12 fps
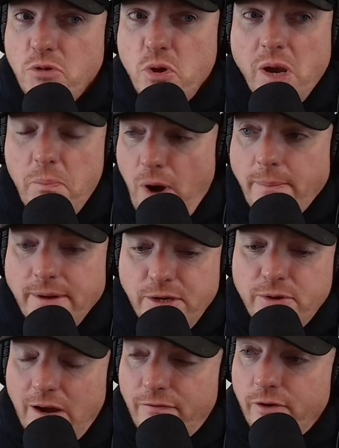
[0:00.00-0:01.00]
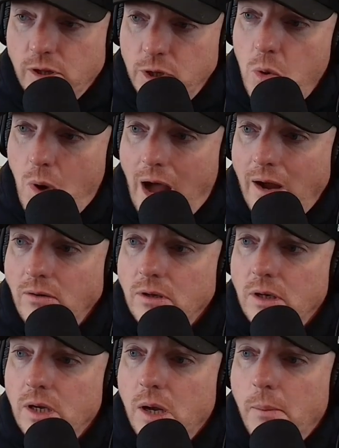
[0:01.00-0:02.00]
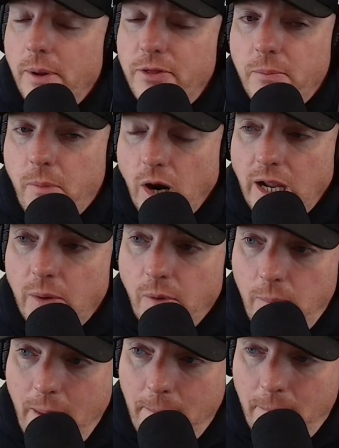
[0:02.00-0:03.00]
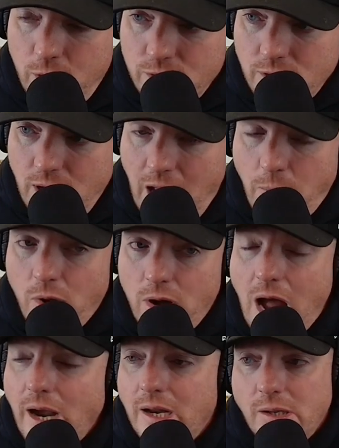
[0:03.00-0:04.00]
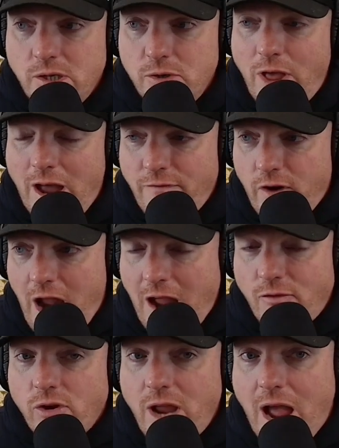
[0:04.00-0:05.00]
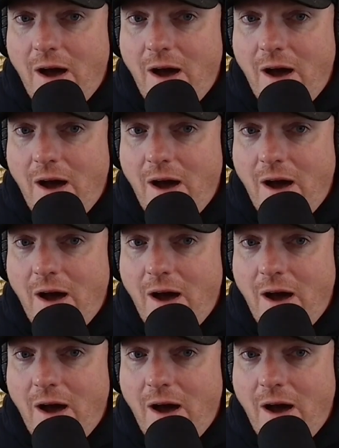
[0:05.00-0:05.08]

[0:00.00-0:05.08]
You could probably do that for a little while, but the market remembers, and we're not going to do that forever.